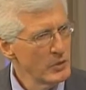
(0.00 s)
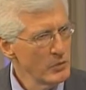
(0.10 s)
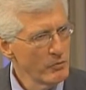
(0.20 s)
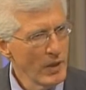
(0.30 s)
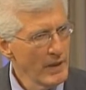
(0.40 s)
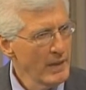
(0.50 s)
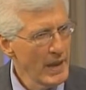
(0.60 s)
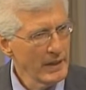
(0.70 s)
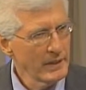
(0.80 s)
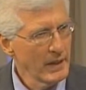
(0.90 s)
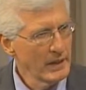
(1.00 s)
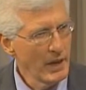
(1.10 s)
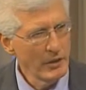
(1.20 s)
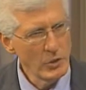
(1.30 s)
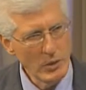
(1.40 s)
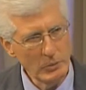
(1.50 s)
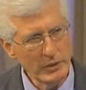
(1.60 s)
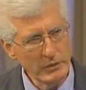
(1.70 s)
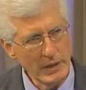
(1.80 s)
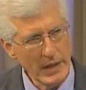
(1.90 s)
Do you find that, and are you
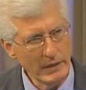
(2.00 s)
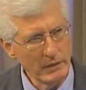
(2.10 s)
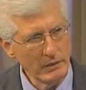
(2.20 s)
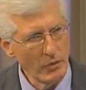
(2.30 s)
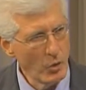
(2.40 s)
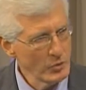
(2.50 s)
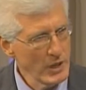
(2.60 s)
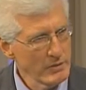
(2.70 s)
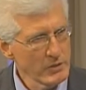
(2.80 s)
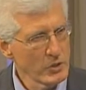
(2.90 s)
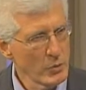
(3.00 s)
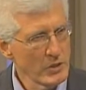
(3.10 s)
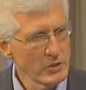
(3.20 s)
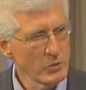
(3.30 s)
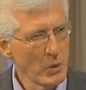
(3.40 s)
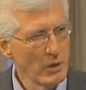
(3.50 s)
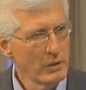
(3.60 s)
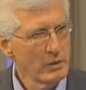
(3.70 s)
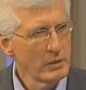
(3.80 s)
able to handle those kinds of situations as well?